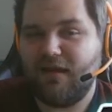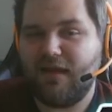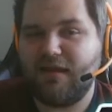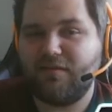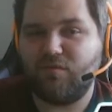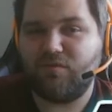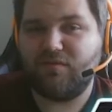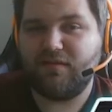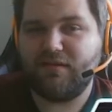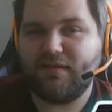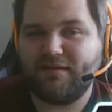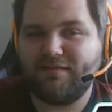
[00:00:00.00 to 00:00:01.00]
And as you
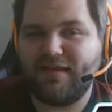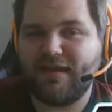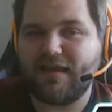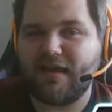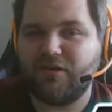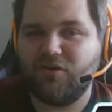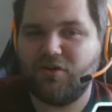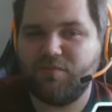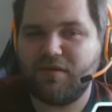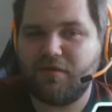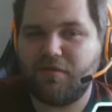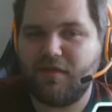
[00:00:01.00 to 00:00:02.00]
see, like 10-9 could
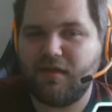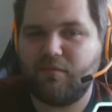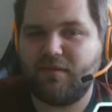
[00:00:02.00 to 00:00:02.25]
be a thing,